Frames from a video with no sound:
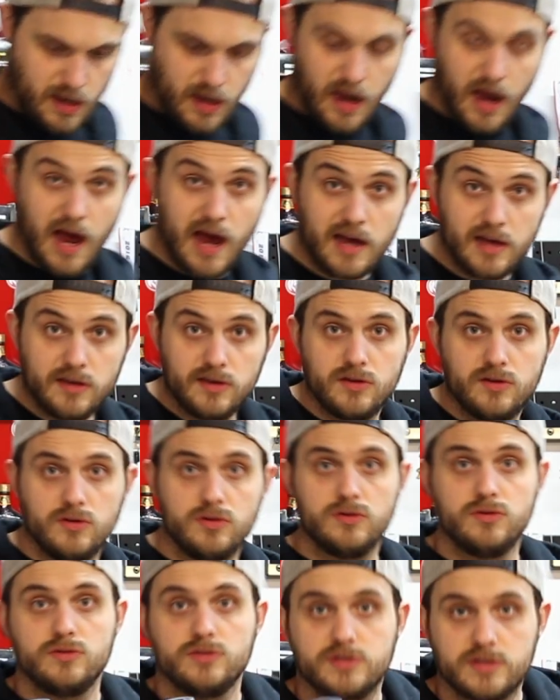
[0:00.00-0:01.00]
I
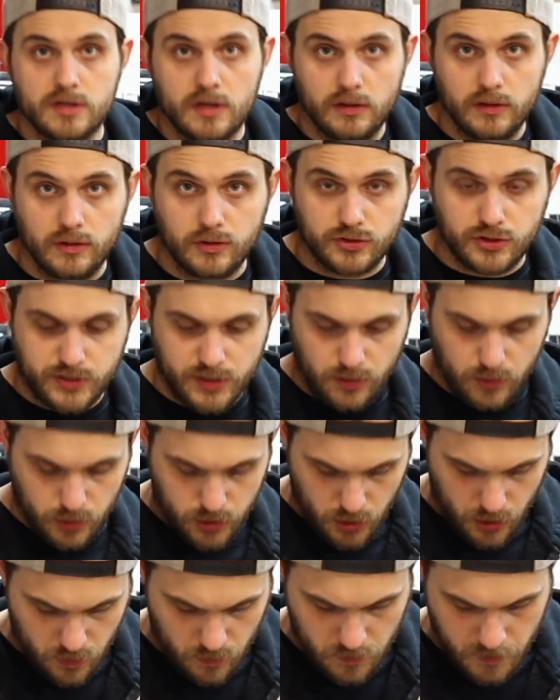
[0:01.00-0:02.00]
use a little
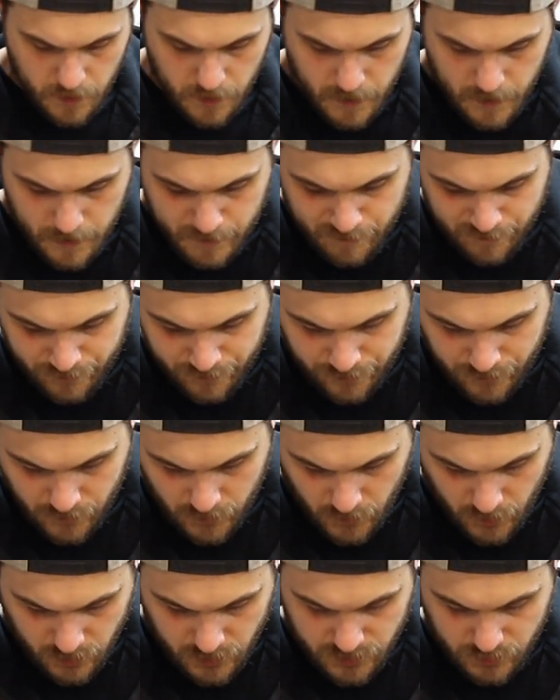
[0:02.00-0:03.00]
silicone,
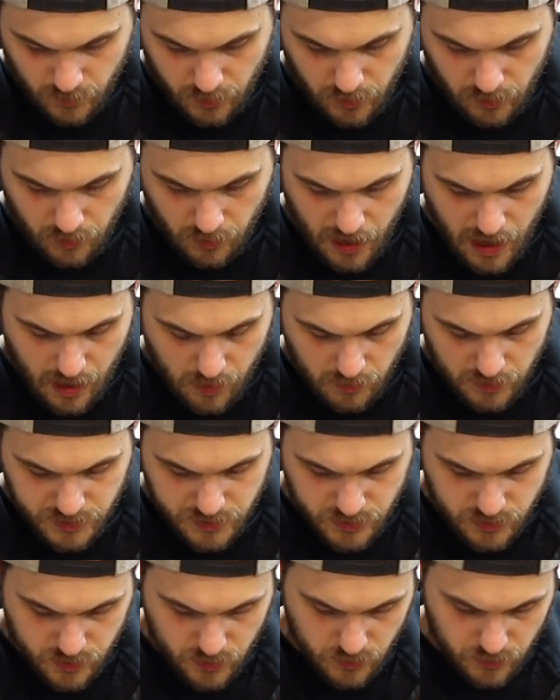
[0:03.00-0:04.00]
because what will allow it
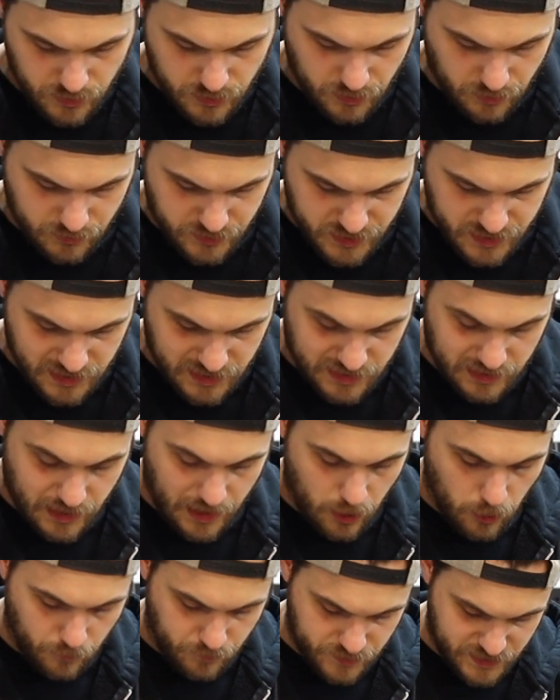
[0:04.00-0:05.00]
to do, it'll
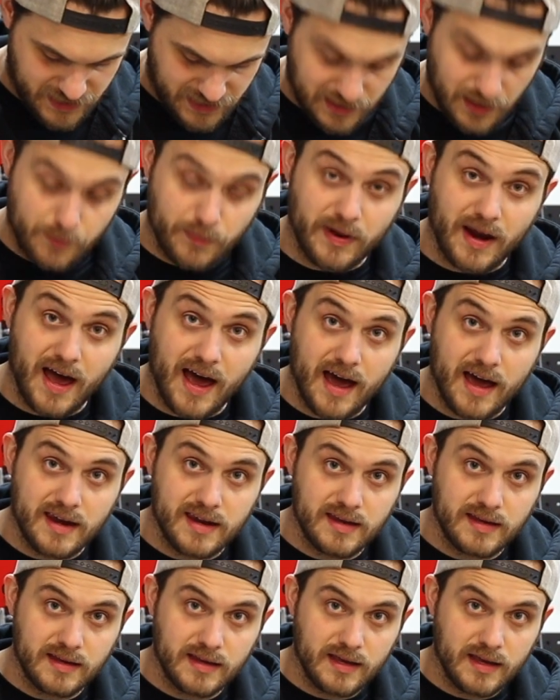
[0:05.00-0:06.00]
help slip it
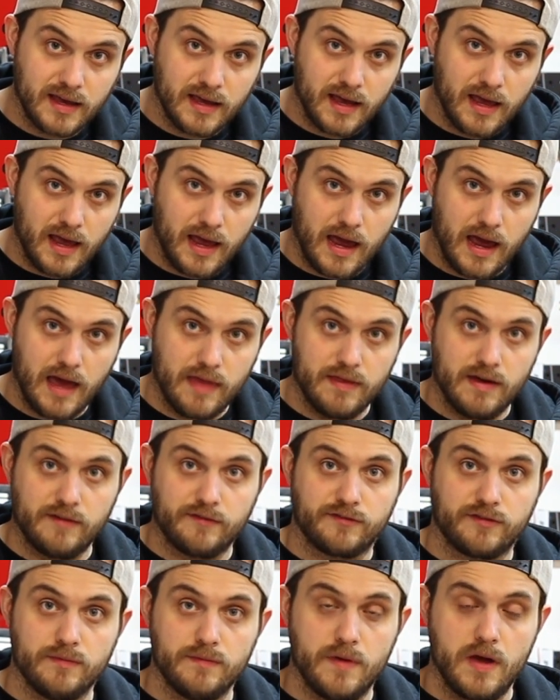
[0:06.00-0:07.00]
on, and
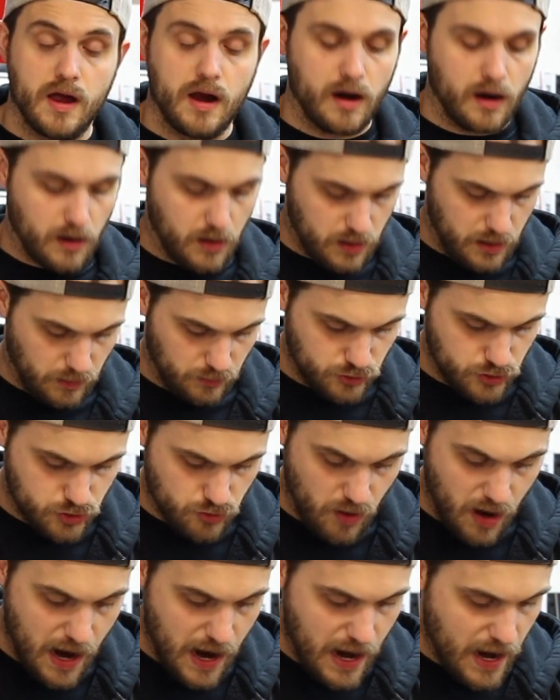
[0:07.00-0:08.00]
then from there it'll
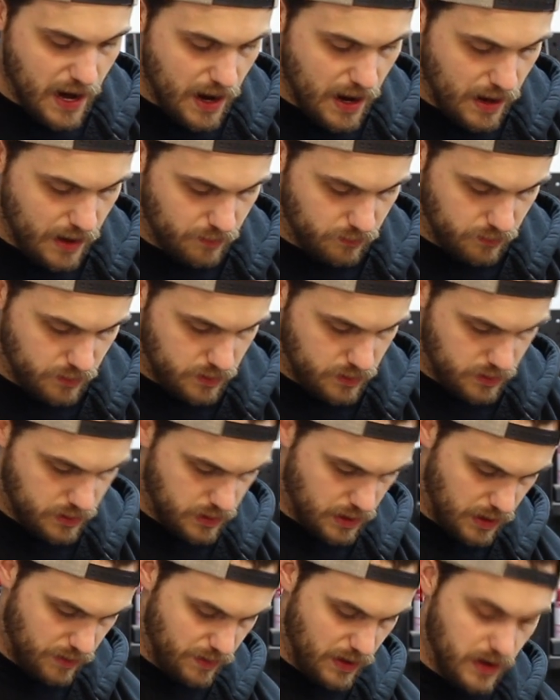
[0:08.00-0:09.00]
dry out
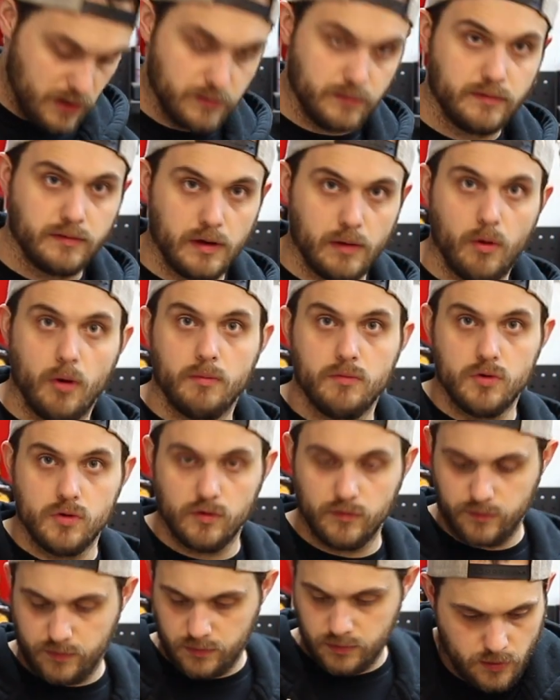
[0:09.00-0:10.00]
and then it won't
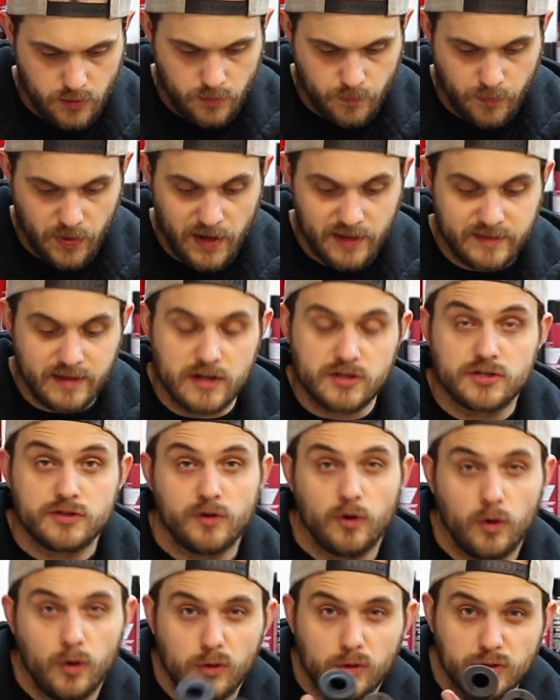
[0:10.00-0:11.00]
move. Pay attention
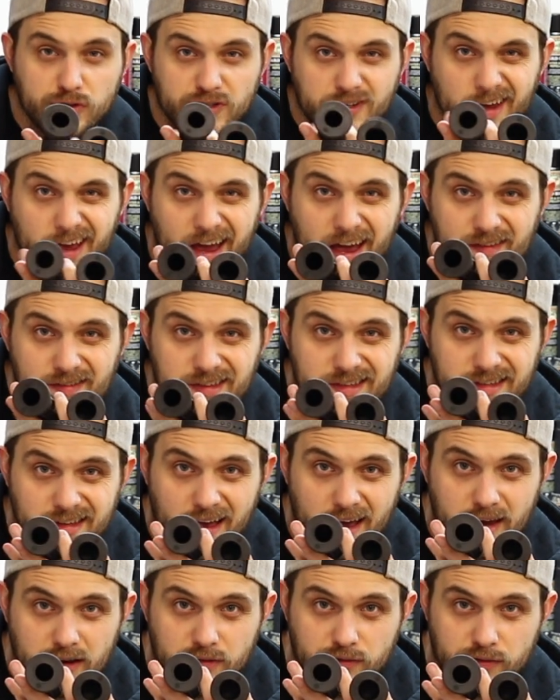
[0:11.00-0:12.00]
to the holes that you have
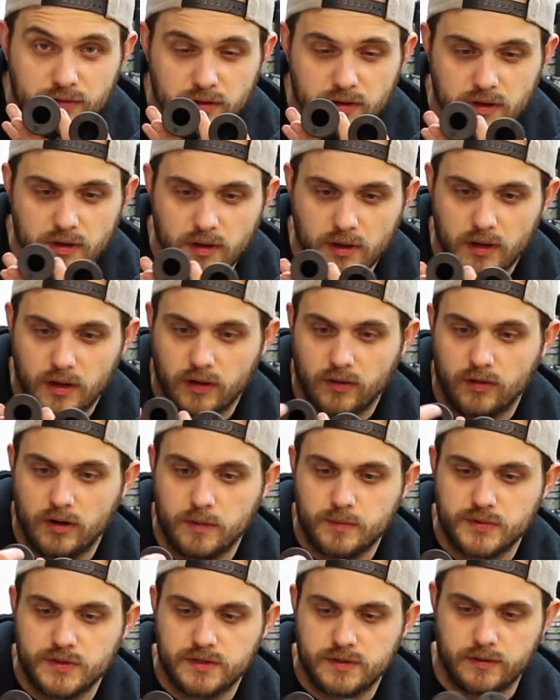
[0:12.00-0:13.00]
inside of the
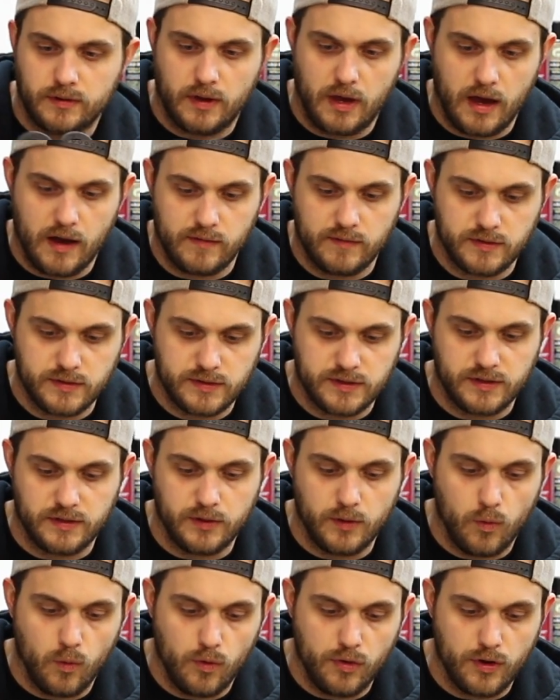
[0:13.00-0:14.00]
grips.
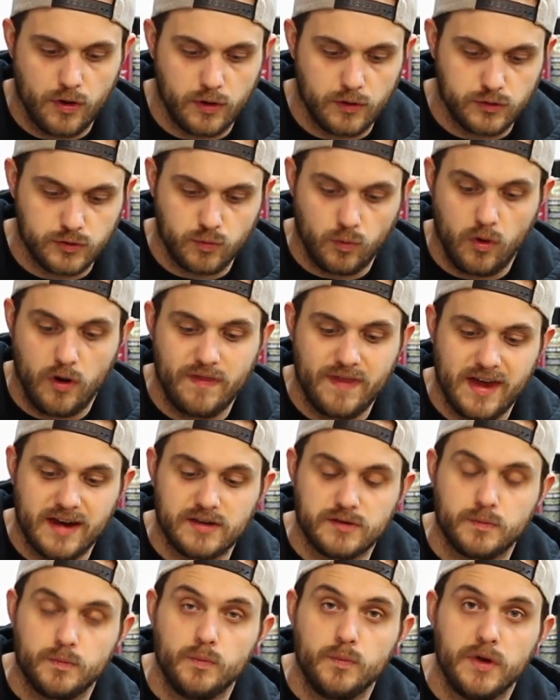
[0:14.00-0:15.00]
Obviously, there's one that
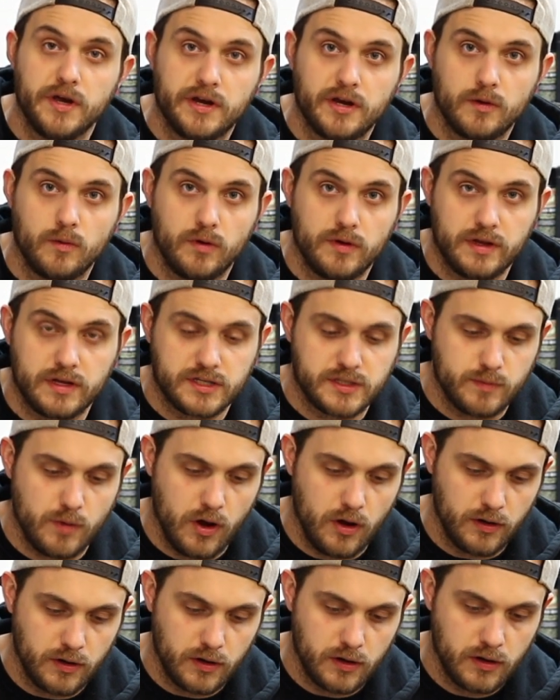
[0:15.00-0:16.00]
is bigger, one that's
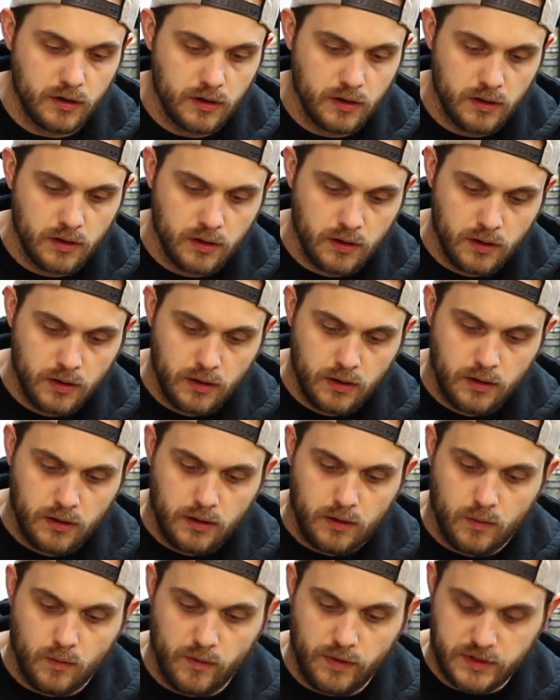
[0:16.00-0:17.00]
smaller.
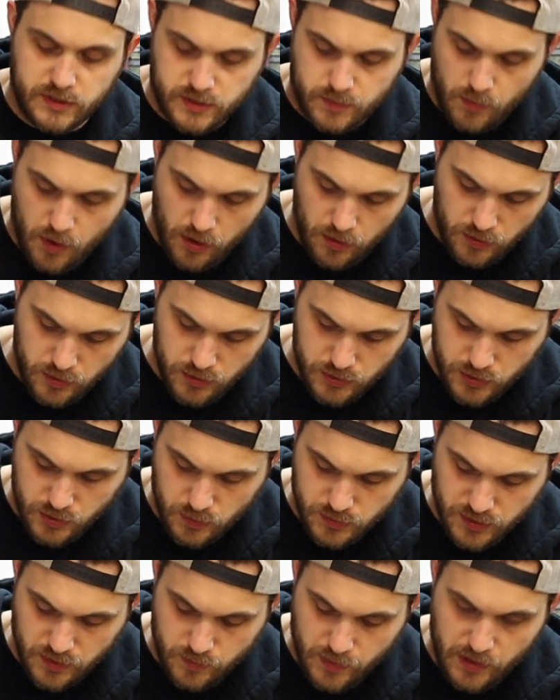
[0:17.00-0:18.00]
One that's smaller usually
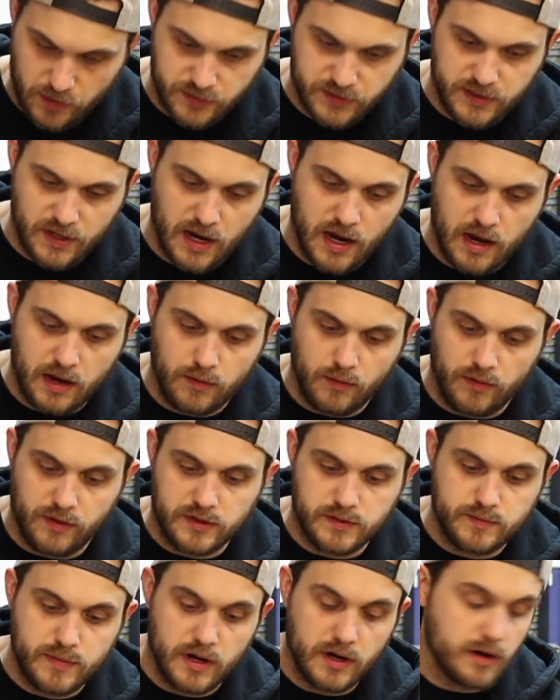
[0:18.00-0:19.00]
goes on the metal side, one
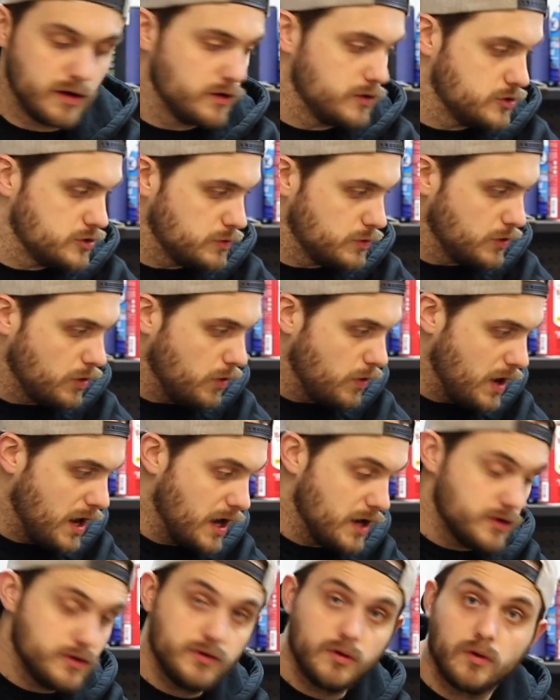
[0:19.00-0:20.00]
that's bigger usually will go
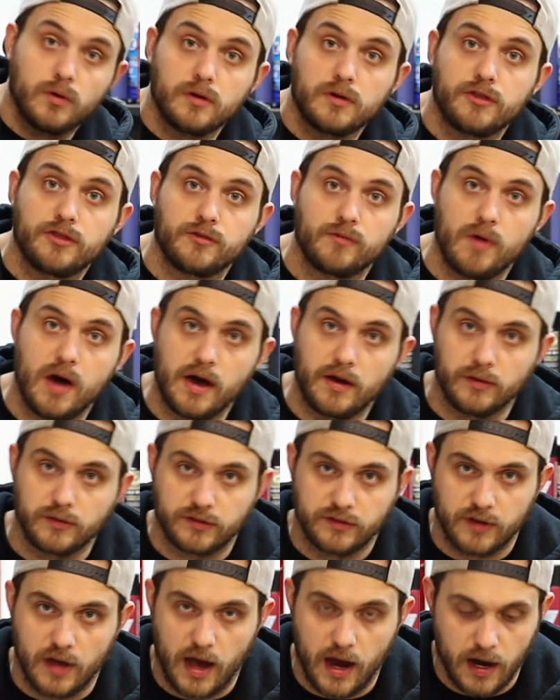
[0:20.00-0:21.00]
on your throttle
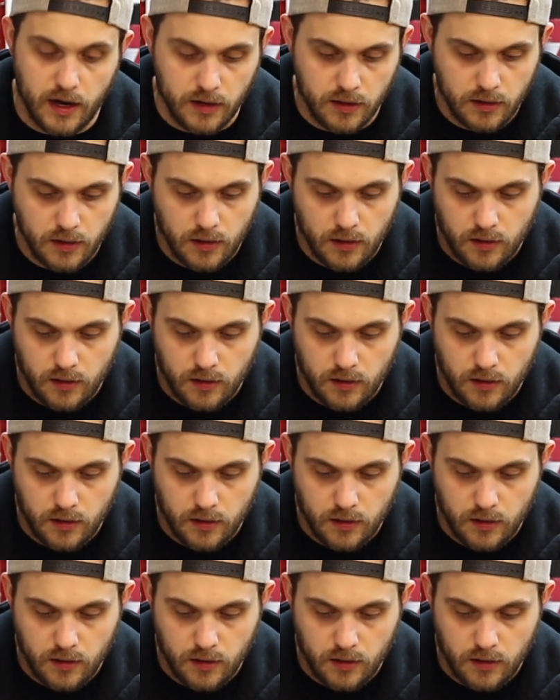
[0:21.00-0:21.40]
side.